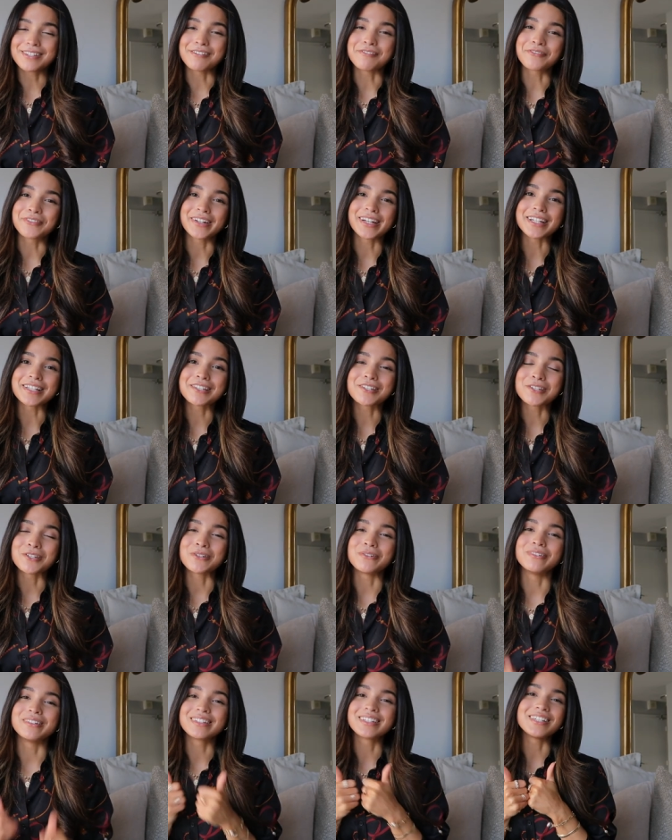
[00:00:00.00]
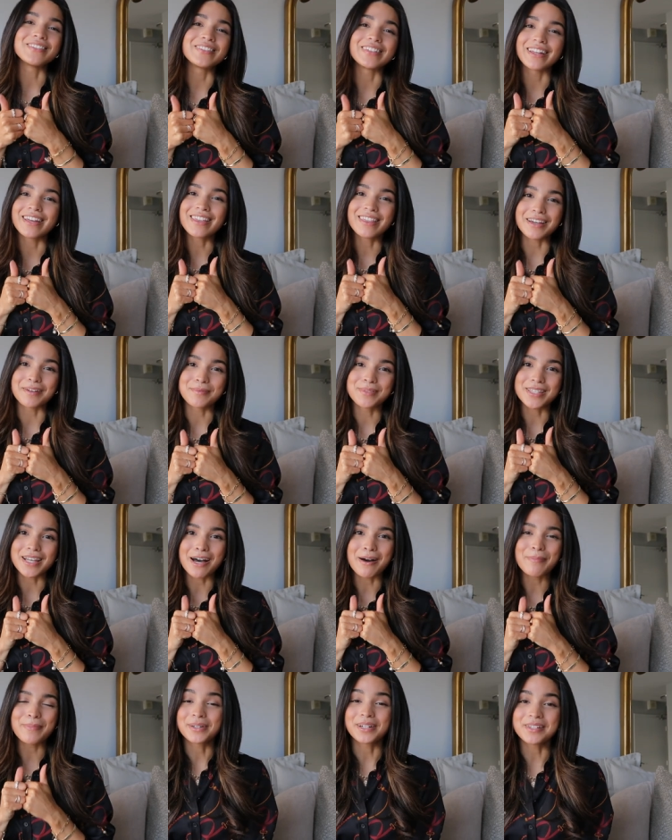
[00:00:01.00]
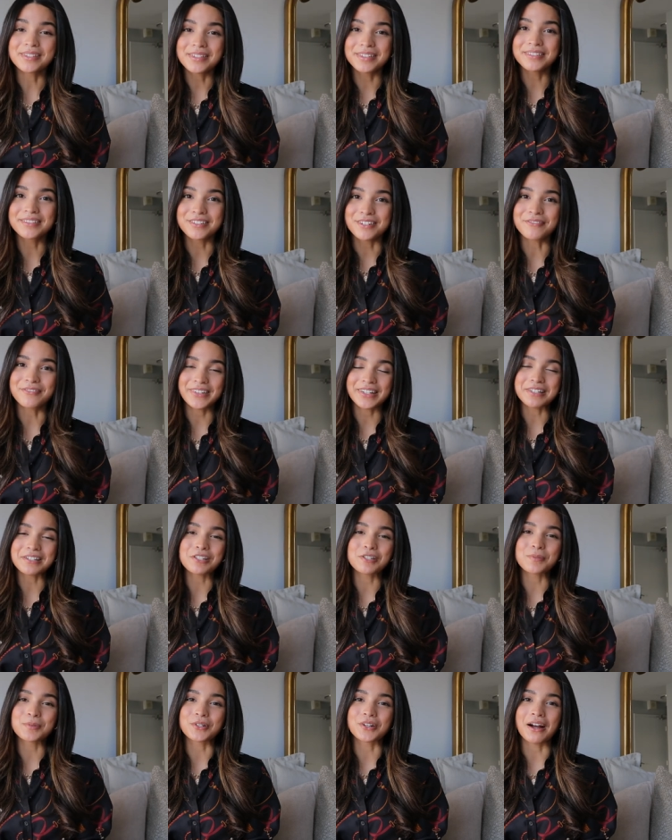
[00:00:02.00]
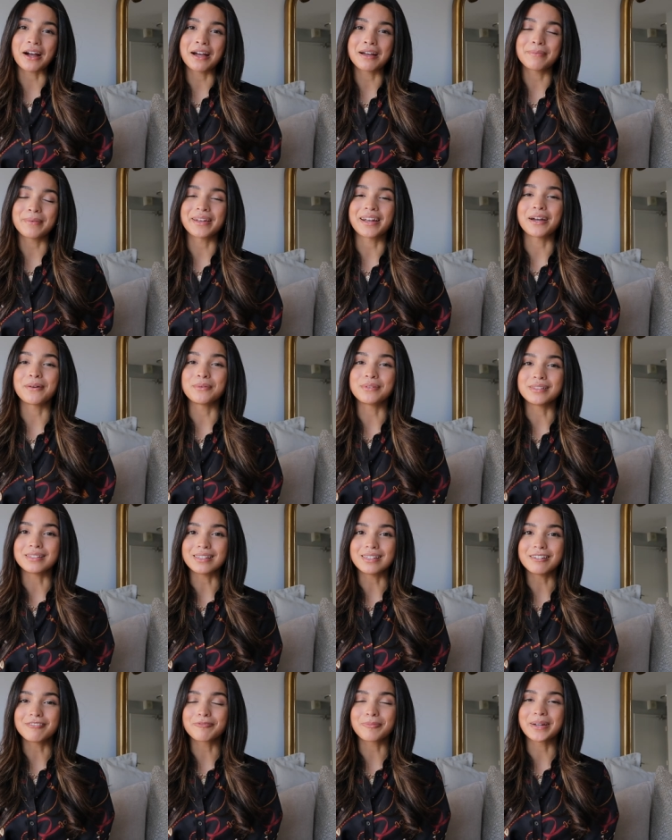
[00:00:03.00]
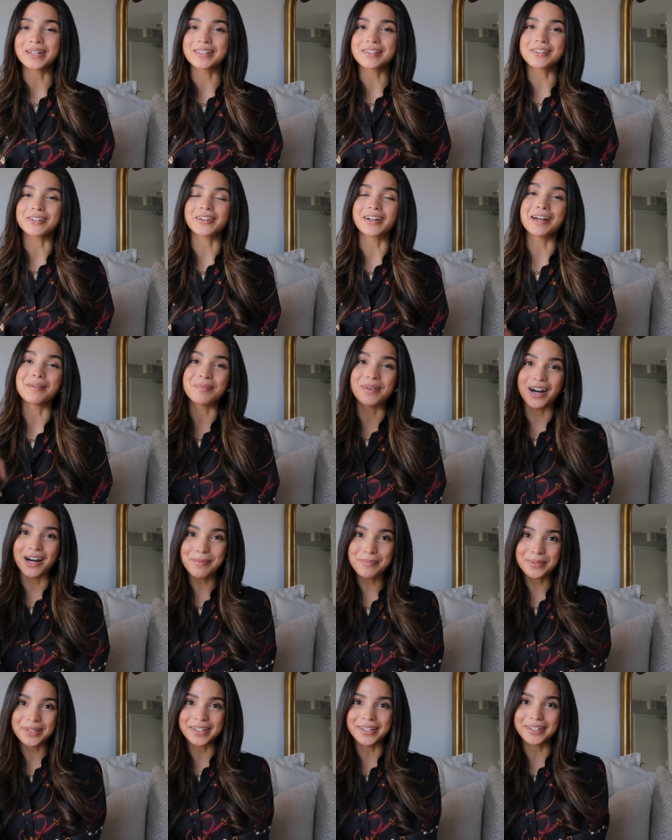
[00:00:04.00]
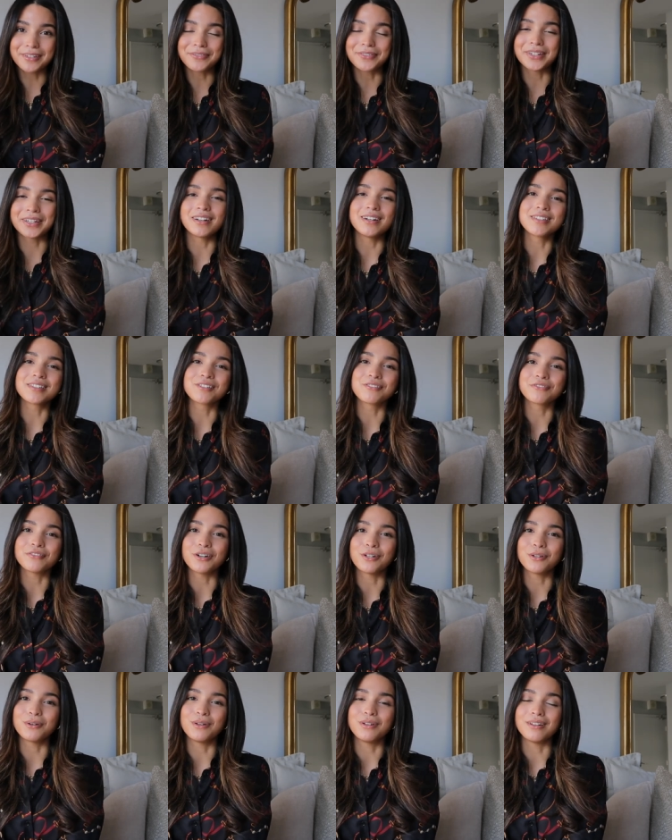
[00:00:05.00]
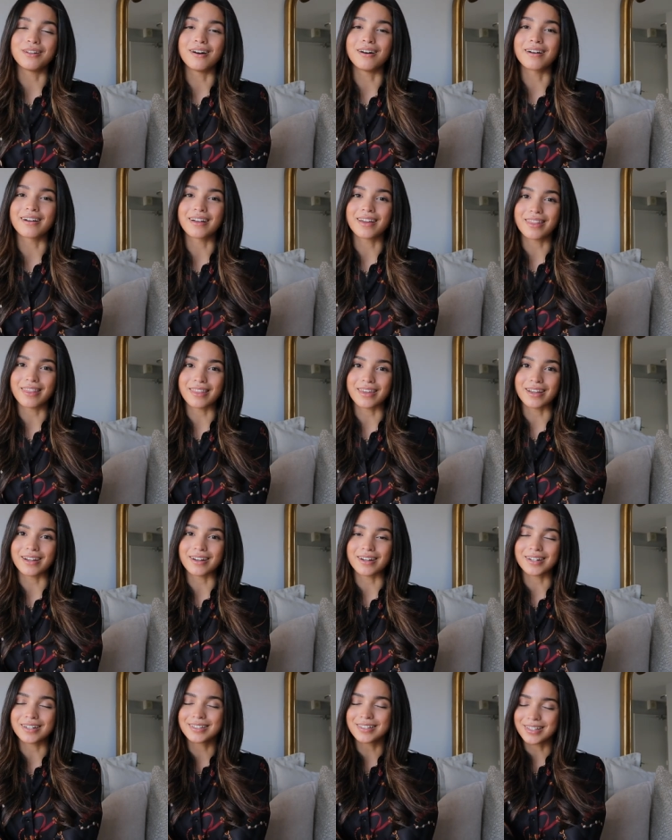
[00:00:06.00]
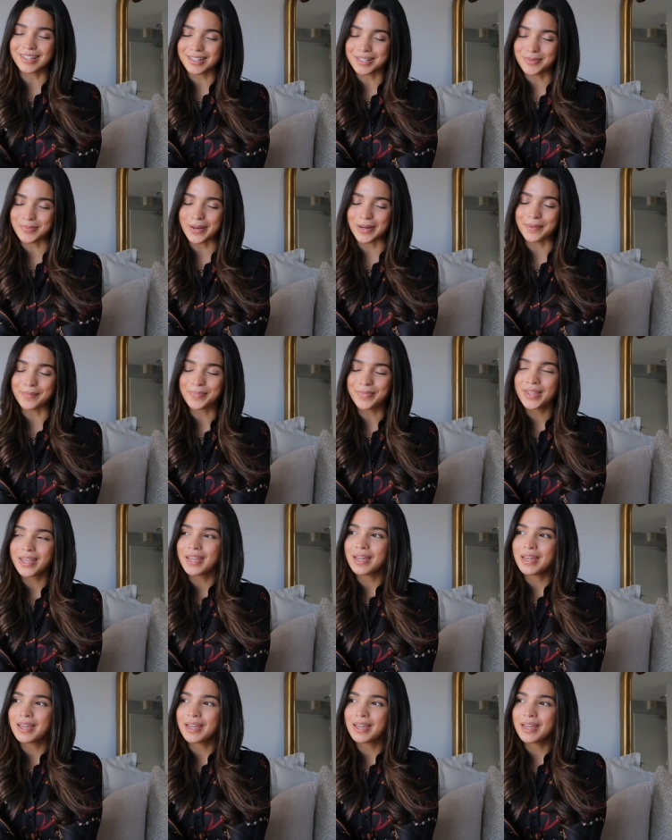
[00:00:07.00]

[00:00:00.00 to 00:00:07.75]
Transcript: don't forget to give it a thumbs up, but also don't forget to subscribe and I will leave my Instagram up here for you guys to follow along there as well.